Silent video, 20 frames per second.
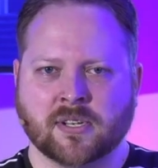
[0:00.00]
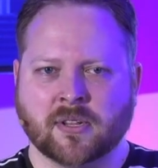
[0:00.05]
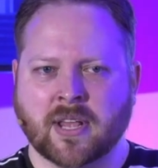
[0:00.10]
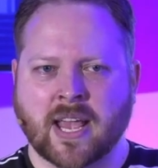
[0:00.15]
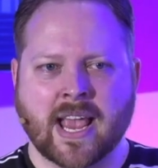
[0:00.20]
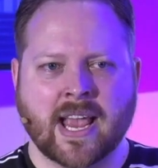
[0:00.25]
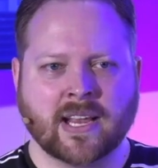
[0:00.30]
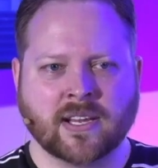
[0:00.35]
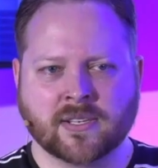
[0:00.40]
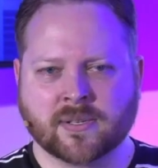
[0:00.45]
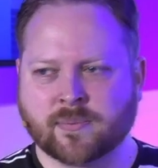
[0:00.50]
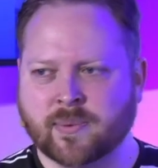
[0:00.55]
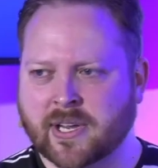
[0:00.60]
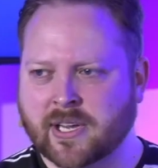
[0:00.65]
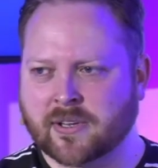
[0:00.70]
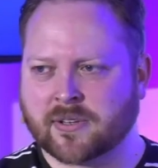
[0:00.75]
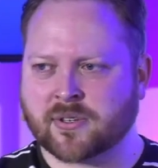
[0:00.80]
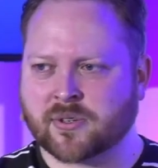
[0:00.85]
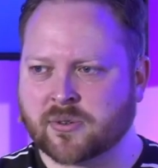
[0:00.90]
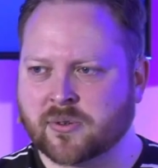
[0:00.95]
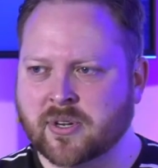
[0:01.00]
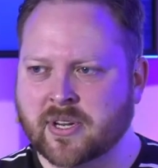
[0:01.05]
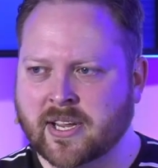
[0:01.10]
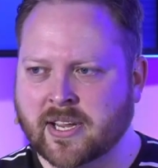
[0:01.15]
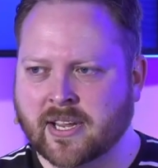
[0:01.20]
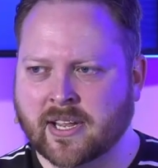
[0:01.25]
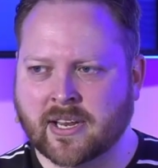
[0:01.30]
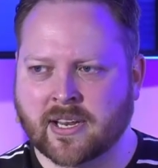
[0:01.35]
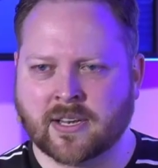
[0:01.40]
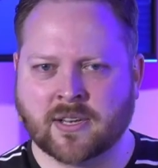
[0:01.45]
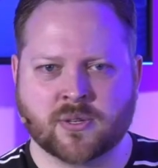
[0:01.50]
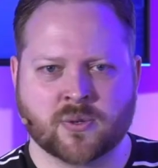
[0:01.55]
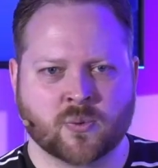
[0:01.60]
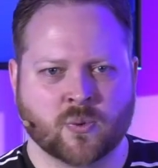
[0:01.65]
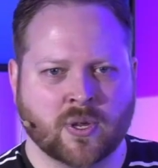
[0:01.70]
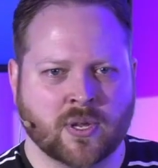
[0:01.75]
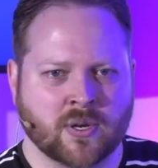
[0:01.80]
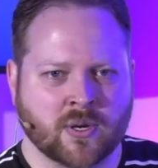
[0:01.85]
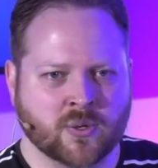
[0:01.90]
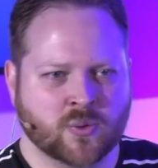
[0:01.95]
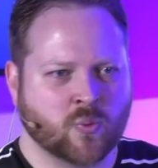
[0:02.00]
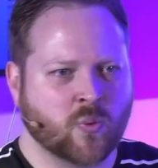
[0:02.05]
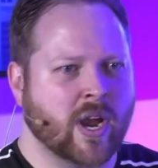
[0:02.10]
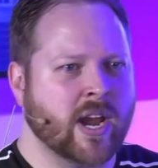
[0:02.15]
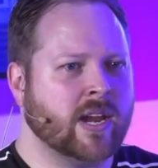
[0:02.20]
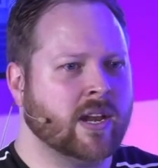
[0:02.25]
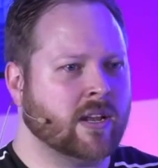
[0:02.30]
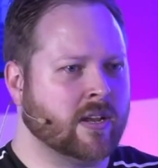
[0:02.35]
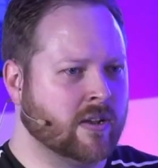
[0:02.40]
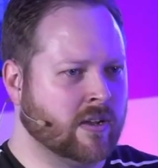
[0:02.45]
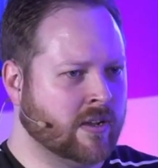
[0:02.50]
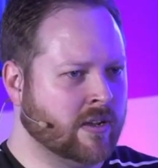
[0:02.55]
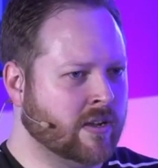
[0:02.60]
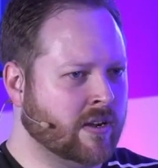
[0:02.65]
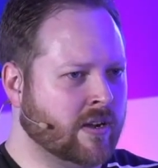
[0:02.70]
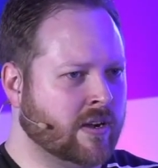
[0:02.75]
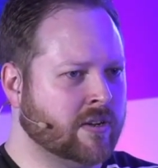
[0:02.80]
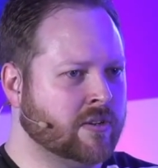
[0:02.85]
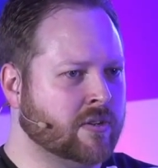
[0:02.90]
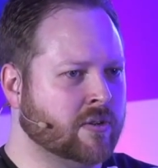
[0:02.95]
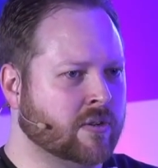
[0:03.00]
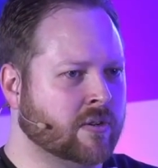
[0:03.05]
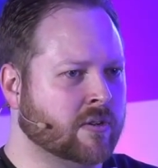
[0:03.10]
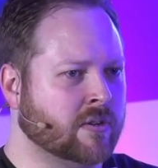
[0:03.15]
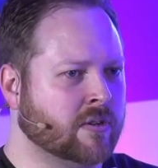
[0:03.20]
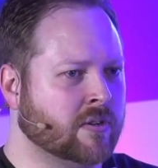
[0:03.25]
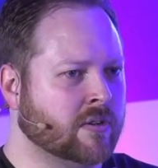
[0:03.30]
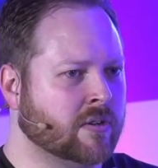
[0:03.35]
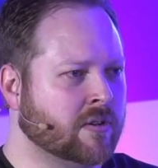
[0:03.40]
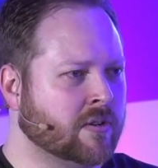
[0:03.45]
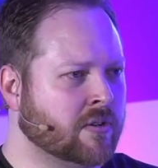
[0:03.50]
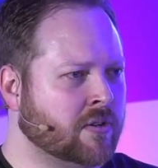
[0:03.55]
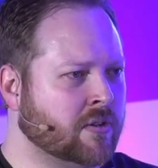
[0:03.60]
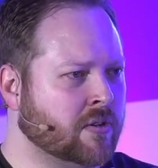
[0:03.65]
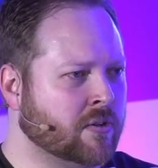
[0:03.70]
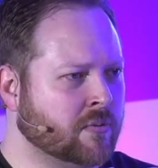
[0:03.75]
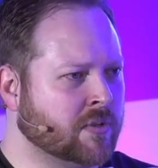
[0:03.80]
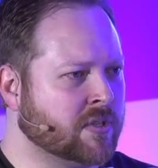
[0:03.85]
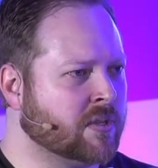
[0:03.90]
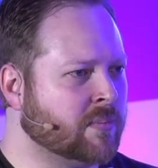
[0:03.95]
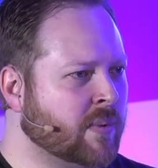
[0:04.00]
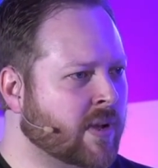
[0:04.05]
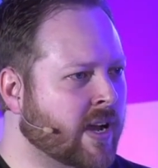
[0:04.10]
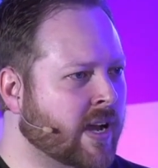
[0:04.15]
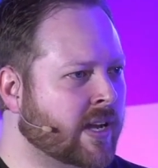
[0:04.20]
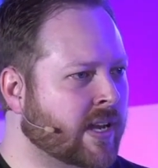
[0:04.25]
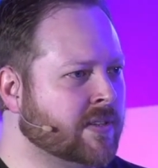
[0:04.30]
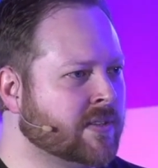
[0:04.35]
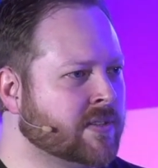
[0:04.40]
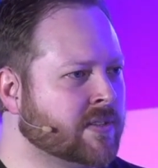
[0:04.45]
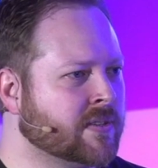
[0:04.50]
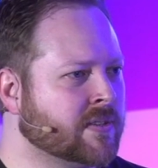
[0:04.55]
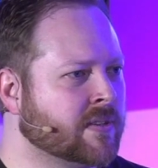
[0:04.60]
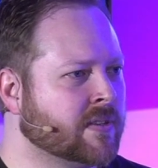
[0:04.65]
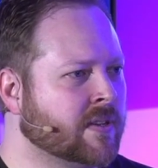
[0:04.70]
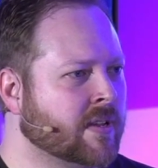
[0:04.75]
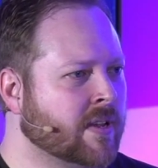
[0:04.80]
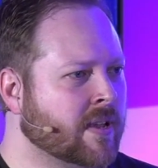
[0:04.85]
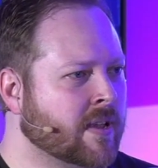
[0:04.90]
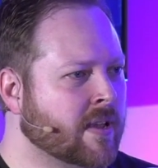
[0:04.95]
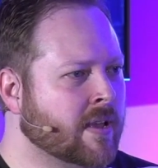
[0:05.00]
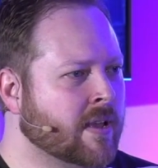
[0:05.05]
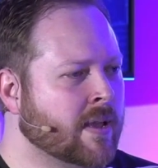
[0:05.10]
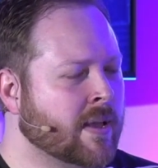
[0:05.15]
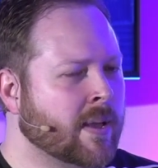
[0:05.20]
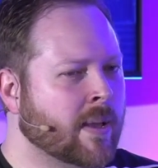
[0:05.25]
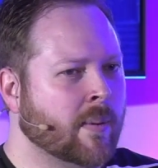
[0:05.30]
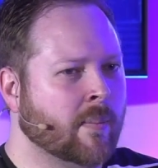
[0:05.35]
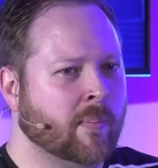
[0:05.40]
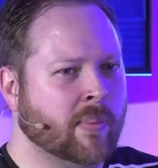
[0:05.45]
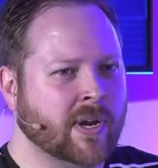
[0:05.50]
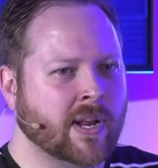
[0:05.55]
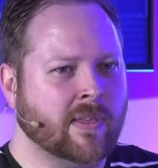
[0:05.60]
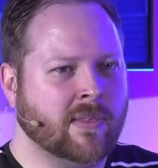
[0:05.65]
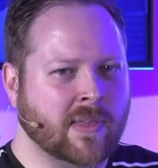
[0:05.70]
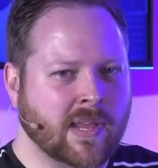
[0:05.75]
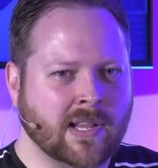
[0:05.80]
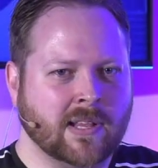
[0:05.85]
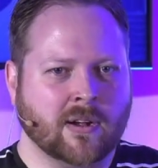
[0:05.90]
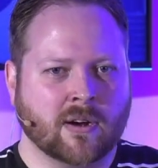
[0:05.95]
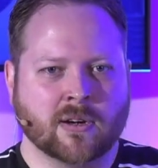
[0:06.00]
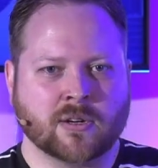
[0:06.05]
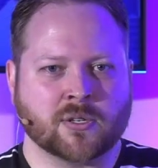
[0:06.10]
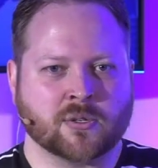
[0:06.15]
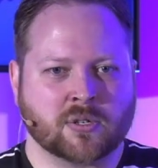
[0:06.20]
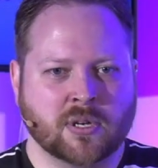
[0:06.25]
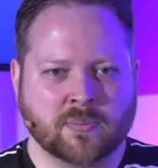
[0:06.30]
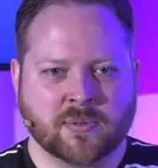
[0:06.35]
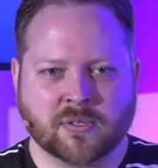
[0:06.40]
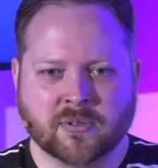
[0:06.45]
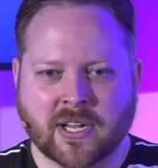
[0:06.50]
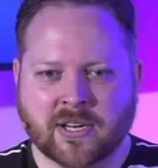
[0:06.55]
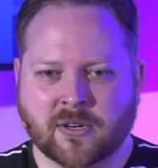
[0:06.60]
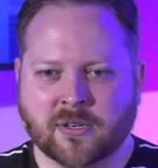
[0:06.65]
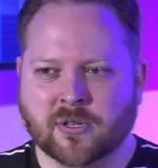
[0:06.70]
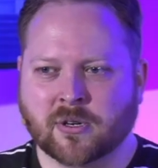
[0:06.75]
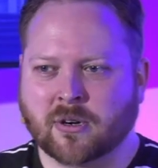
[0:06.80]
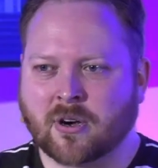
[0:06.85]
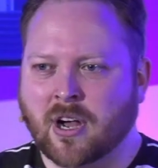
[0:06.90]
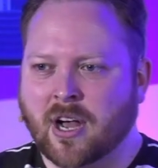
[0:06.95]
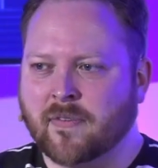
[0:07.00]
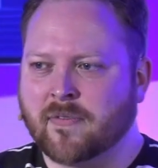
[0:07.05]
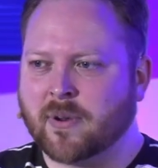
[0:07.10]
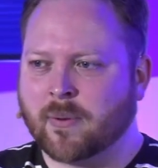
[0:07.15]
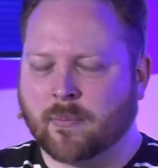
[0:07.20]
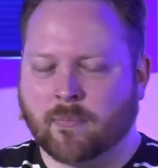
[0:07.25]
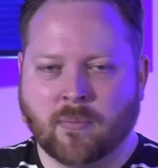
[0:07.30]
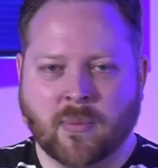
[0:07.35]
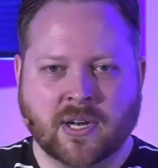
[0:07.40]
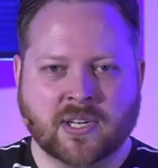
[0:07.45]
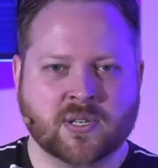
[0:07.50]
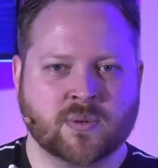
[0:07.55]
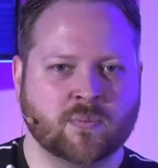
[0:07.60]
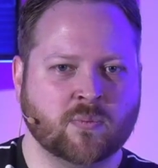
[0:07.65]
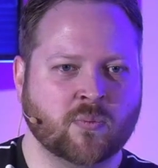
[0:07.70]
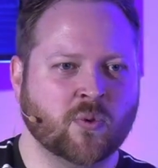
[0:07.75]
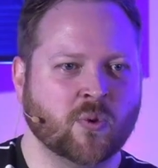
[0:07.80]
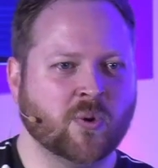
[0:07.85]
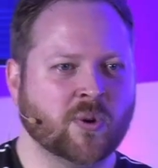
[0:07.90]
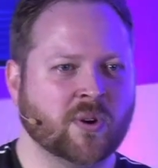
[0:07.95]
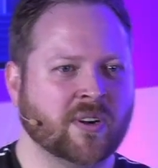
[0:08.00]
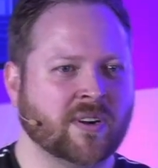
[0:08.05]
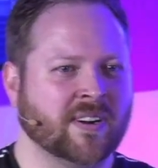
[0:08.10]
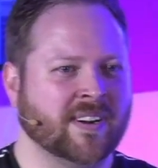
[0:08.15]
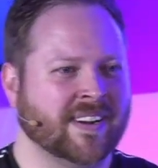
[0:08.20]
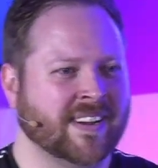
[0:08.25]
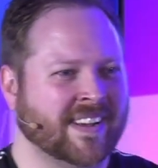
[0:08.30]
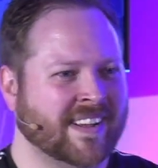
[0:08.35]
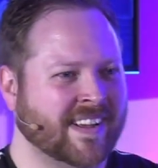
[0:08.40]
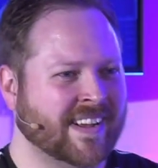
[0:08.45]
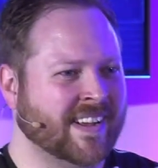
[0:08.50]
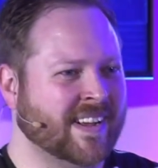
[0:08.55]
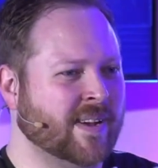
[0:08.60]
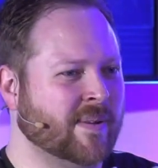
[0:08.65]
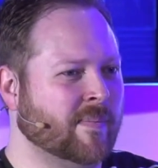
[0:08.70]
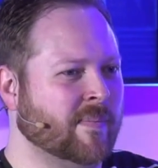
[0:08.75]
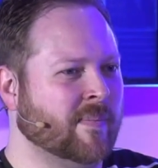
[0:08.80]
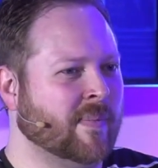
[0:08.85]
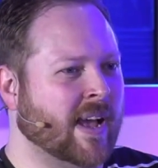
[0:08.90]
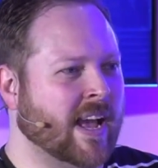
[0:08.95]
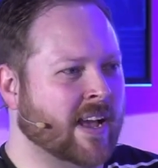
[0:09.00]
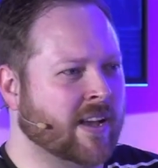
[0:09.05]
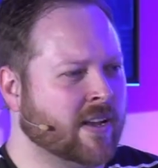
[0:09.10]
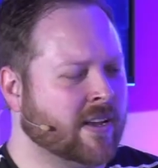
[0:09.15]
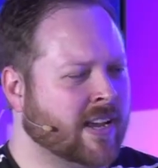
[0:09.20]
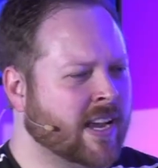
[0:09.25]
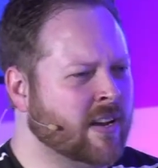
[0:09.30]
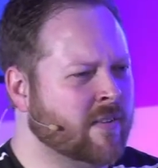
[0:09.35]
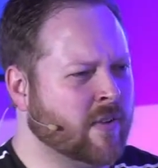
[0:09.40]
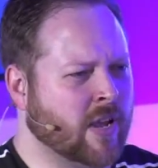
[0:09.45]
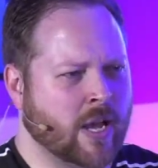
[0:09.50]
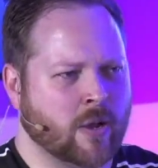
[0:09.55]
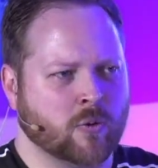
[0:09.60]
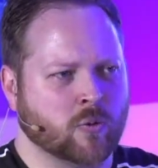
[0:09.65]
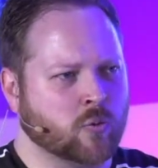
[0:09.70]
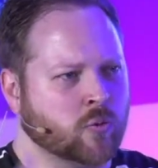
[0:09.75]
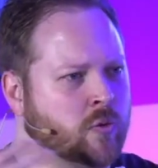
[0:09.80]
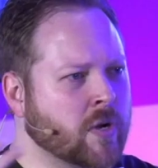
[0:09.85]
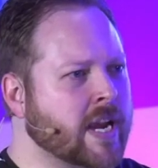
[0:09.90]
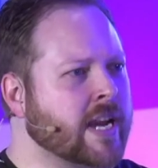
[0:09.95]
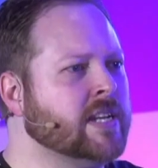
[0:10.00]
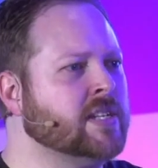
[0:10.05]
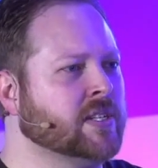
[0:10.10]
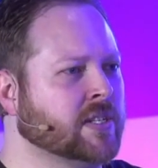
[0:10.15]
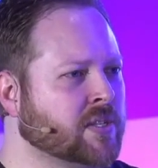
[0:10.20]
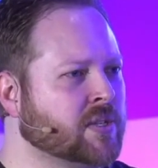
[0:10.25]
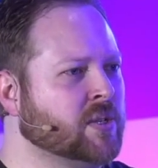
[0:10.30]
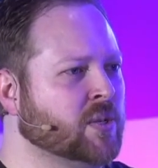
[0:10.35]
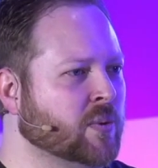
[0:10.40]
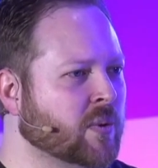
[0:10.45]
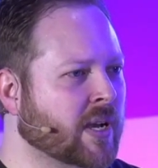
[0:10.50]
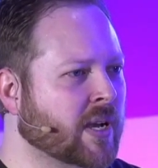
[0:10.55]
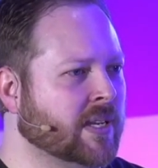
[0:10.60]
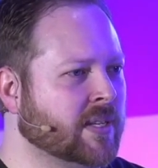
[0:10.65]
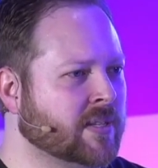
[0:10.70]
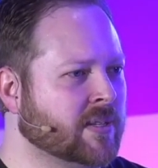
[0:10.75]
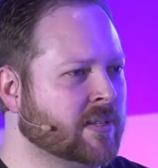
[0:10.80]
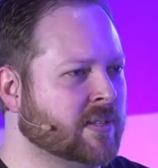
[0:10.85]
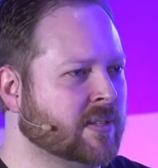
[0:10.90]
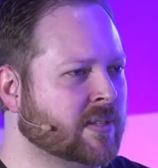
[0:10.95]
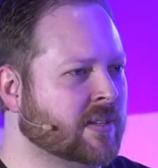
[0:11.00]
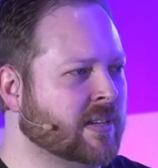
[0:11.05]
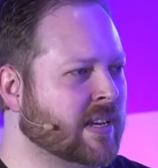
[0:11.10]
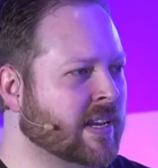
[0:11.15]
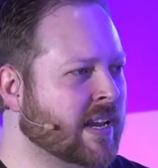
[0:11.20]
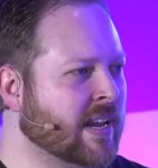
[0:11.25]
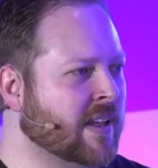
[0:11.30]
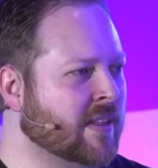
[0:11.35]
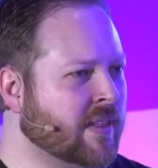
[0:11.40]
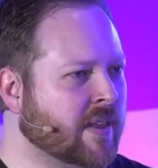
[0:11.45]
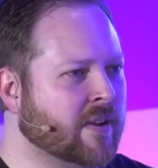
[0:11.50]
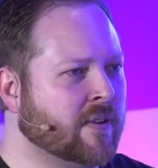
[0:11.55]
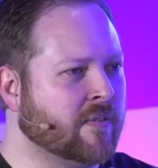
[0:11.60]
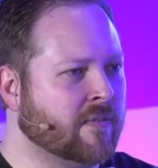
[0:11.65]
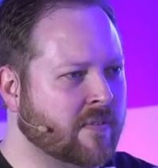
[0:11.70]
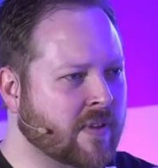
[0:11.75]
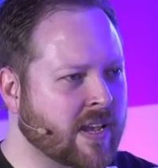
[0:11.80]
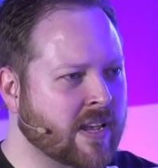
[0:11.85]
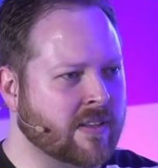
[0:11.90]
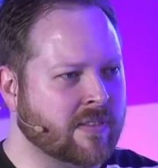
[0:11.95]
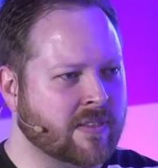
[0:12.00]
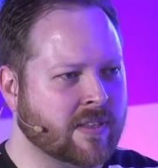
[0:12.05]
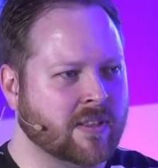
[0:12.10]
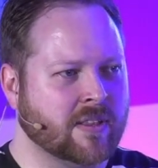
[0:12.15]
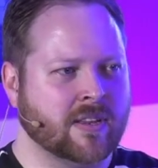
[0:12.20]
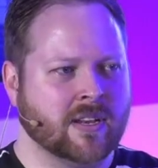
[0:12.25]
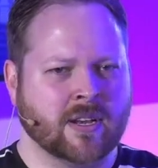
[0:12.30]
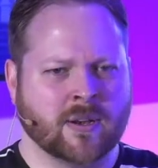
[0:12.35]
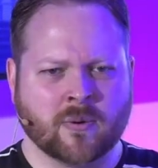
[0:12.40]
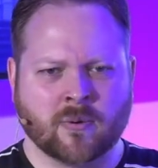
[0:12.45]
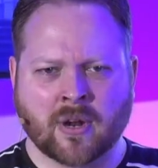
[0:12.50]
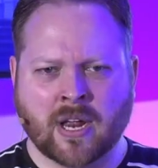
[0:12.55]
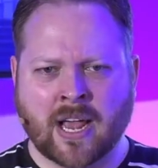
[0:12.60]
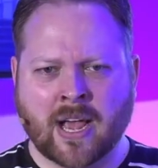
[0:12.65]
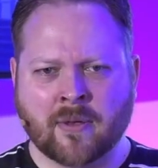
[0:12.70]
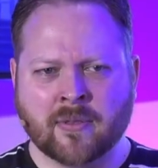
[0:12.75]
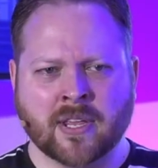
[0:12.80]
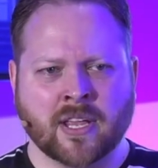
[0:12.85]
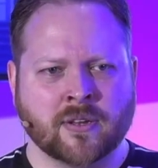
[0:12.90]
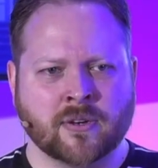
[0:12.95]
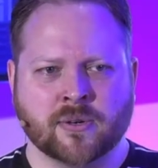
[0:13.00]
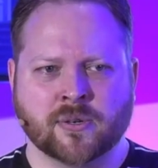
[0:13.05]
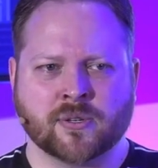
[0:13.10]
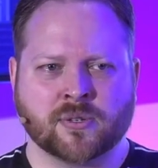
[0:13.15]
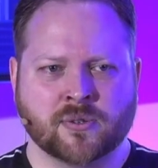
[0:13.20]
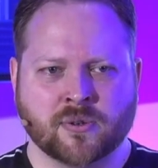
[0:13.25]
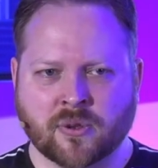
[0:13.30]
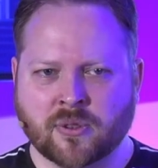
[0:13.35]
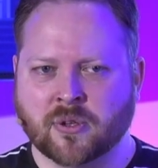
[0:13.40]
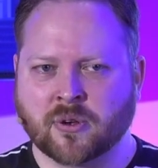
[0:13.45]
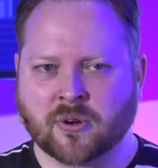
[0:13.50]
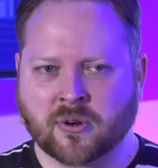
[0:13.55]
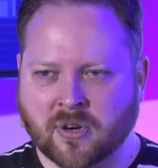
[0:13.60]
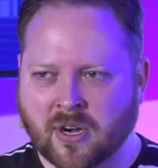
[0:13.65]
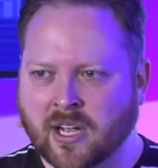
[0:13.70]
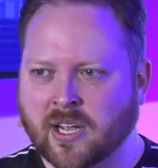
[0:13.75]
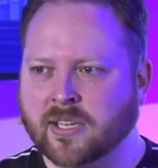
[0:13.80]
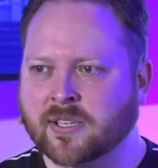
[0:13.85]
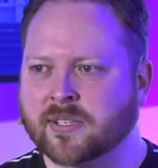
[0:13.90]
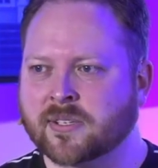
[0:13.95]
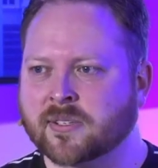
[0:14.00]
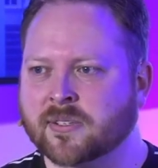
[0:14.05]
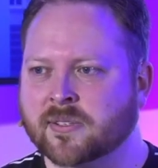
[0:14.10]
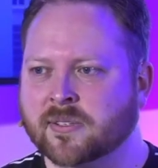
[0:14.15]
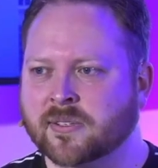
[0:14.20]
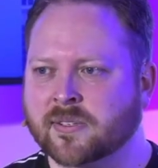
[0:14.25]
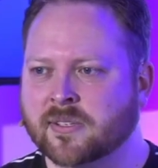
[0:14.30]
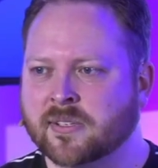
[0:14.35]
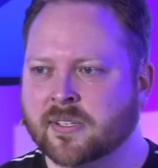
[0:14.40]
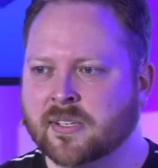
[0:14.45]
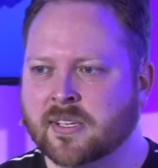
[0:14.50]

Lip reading: still hangs by a string and is waiting on your response. But I think our scripture writers are often much more kind of outrageous to us in their faith and how they understood the cross.